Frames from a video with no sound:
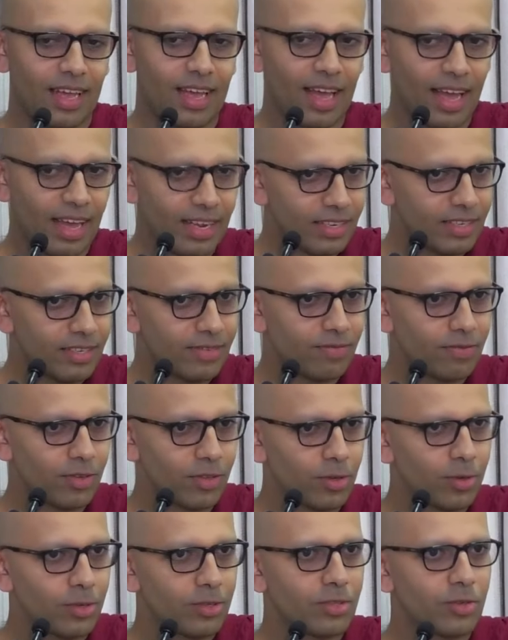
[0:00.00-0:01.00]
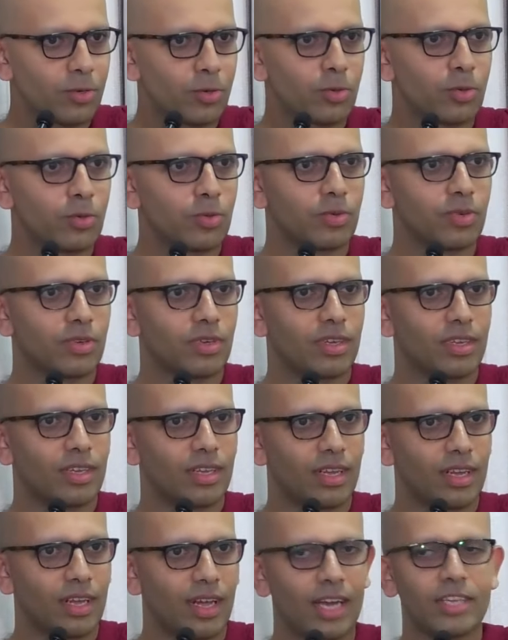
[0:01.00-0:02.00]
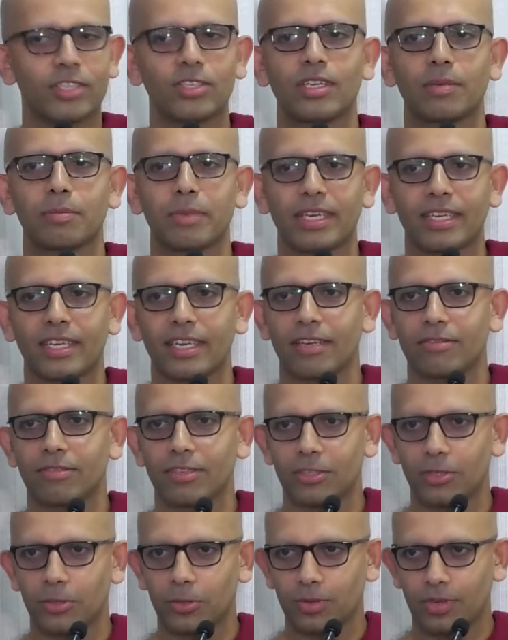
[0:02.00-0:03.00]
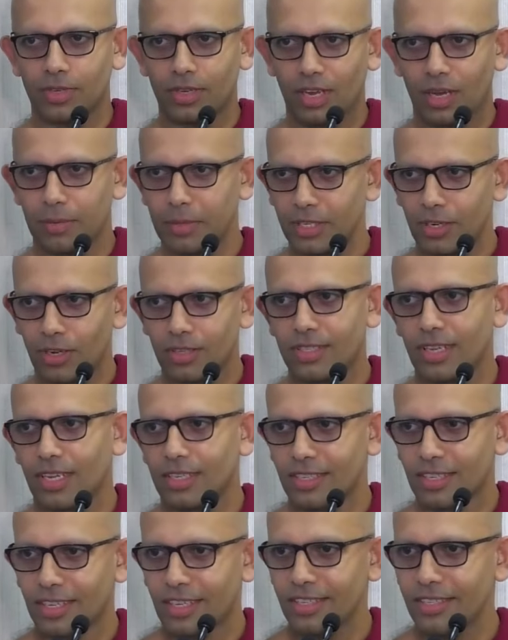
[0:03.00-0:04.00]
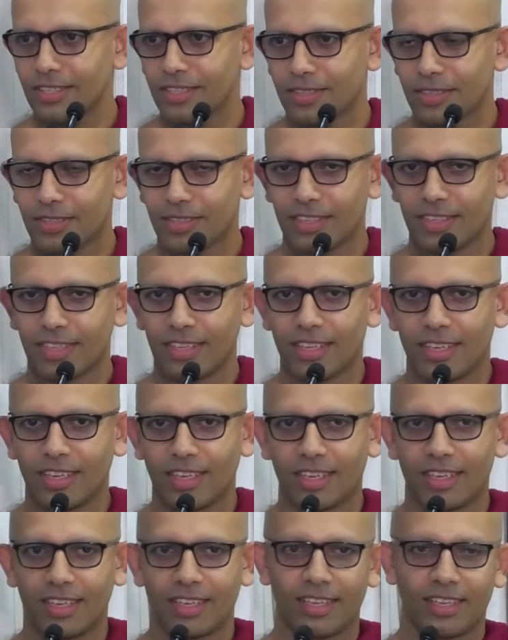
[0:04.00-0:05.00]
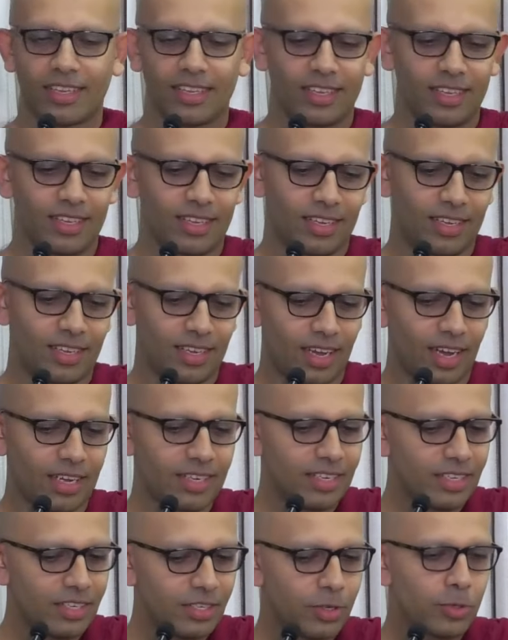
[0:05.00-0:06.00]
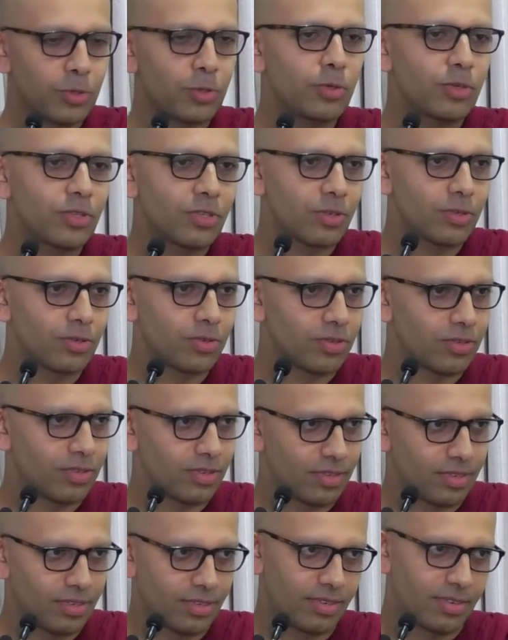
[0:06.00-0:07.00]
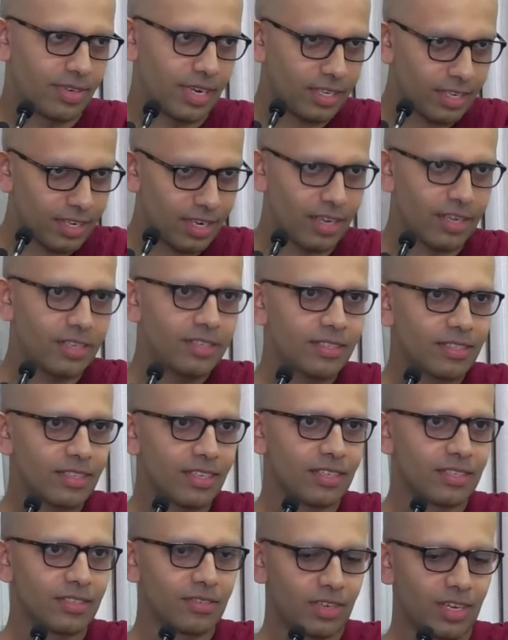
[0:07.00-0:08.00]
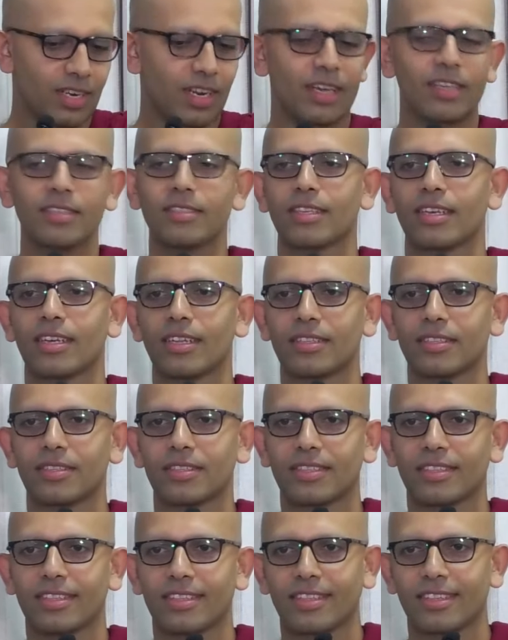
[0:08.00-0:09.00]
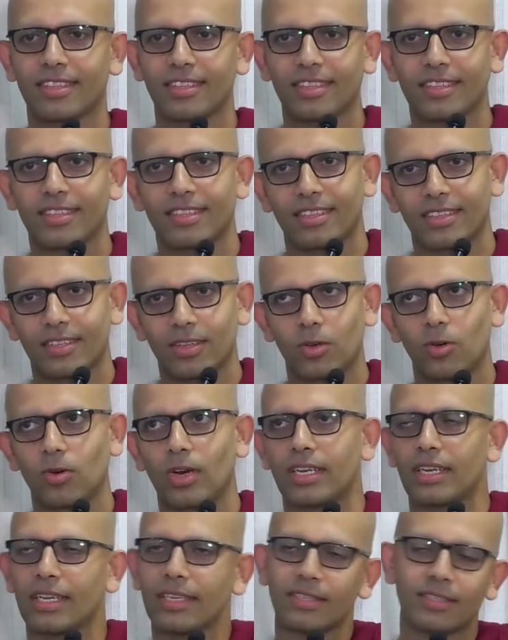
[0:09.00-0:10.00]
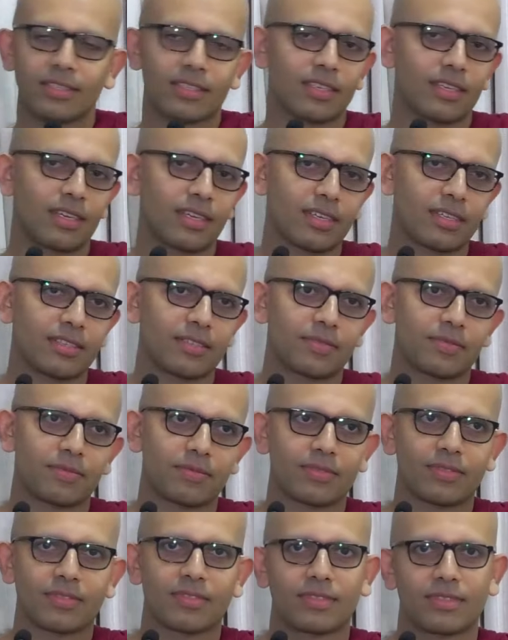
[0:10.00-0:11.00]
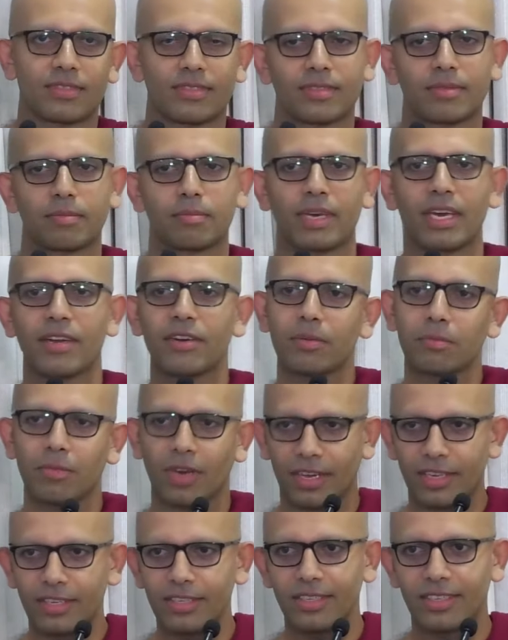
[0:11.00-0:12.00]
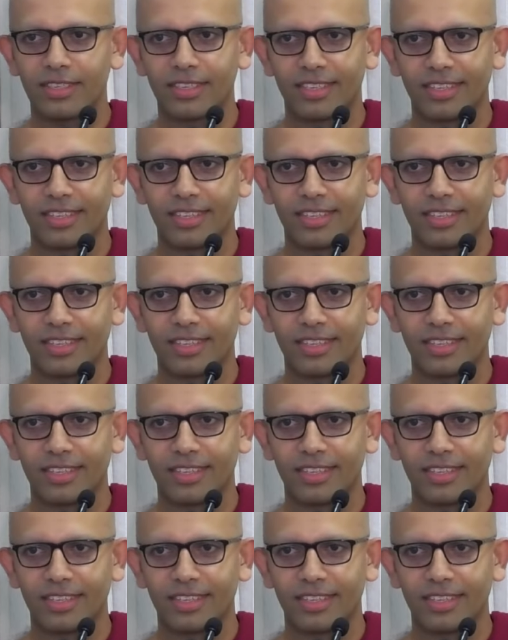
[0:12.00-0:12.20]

And for those who actually make an effort to come in on Saturdays, I need you to recognize and realize that, or at least bear in mind